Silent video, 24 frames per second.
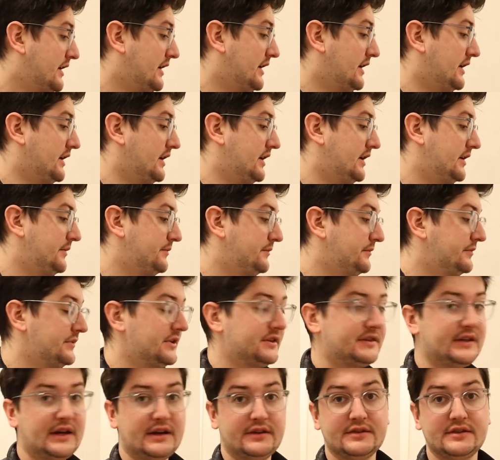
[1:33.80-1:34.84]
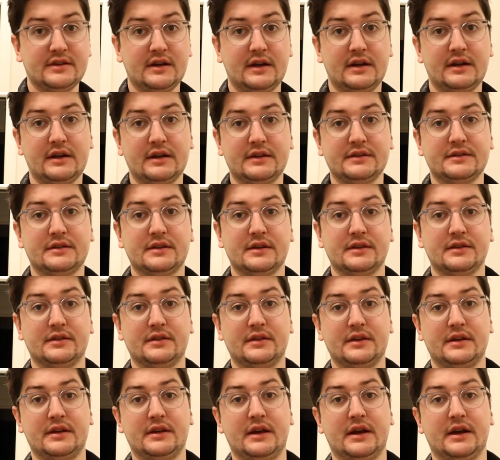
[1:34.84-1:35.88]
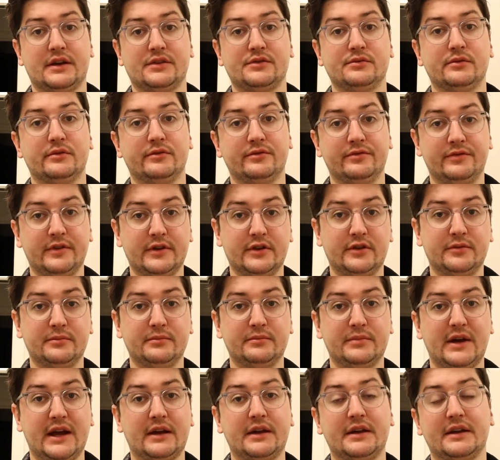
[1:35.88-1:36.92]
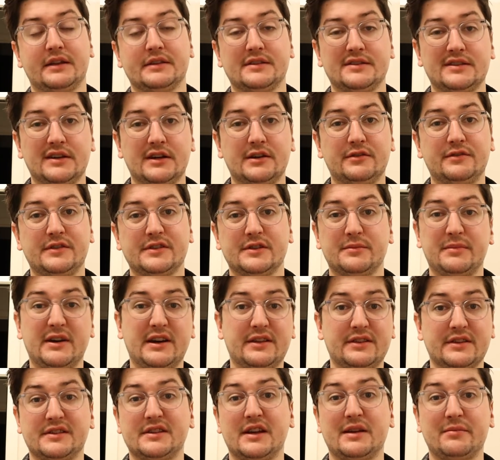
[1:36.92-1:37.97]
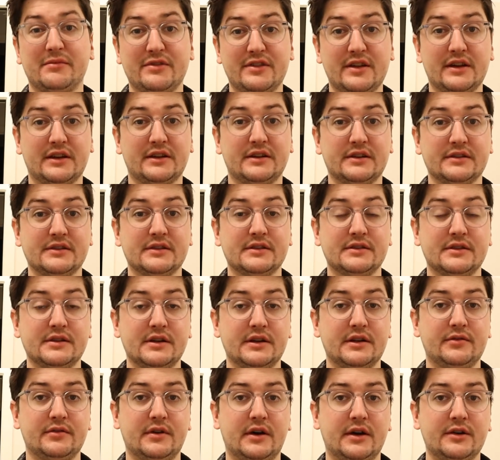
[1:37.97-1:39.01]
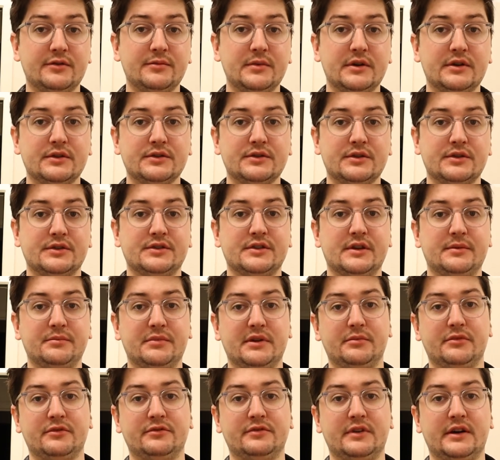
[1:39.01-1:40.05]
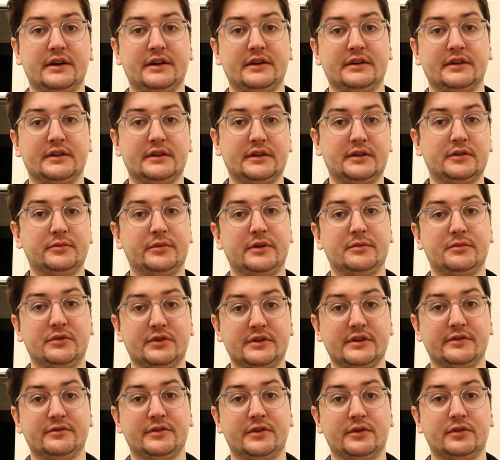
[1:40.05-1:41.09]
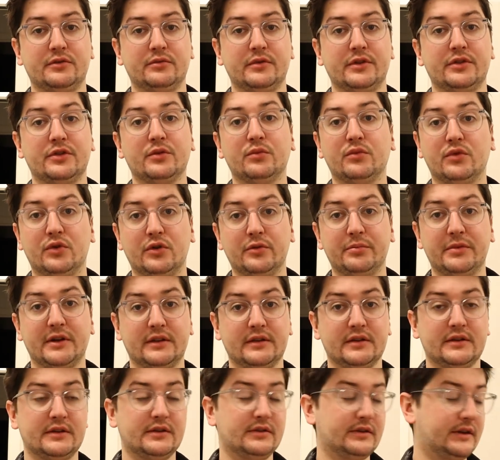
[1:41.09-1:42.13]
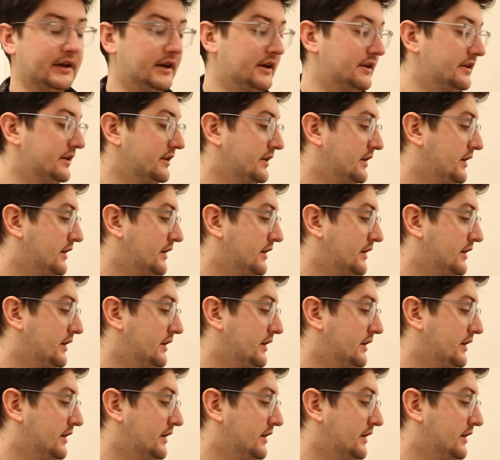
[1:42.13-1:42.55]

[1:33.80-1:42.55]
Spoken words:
The downside is that the actual film backing itself is about the same thickness as 35mm, so some people find it a little bit more difficult with the warping that you'll get.